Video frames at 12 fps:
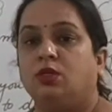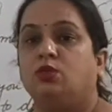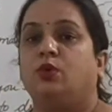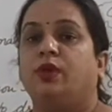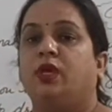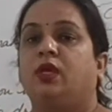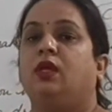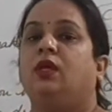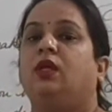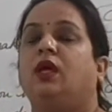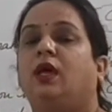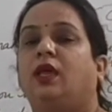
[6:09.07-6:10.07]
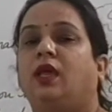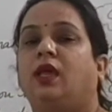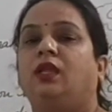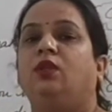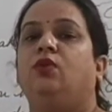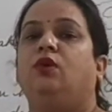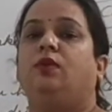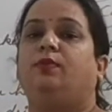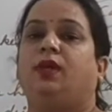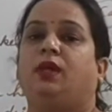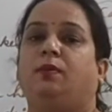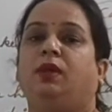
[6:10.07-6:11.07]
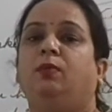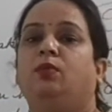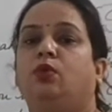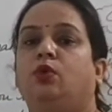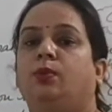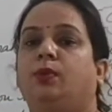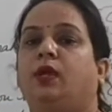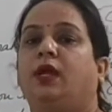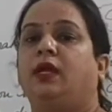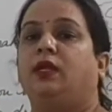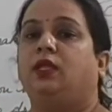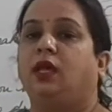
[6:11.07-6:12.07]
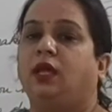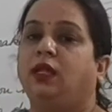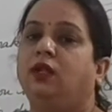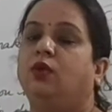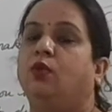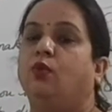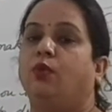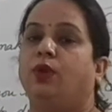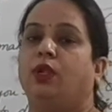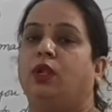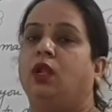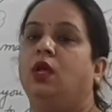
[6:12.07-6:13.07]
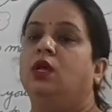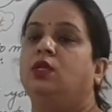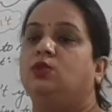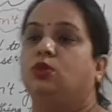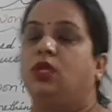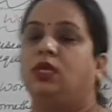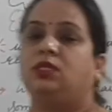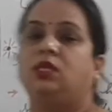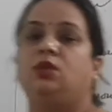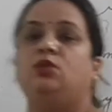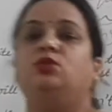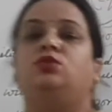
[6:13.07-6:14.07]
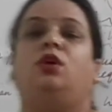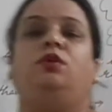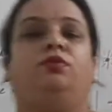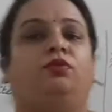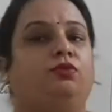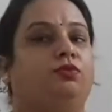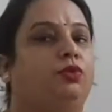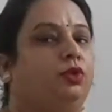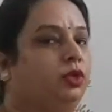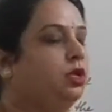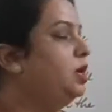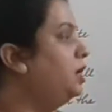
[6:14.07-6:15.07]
So here again you are becoming more polite than will. So that's the use of would.